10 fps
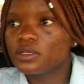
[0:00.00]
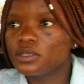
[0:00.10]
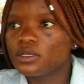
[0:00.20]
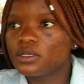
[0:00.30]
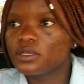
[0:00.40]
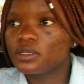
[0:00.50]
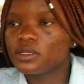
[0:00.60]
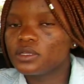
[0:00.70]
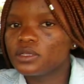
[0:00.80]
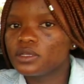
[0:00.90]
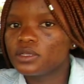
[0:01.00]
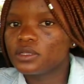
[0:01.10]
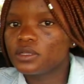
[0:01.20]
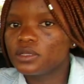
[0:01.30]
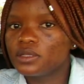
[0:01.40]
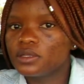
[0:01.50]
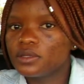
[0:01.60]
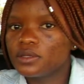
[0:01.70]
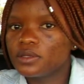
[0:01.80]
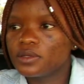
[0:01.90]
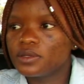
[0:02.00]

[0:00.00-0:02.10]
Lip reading: [no speech]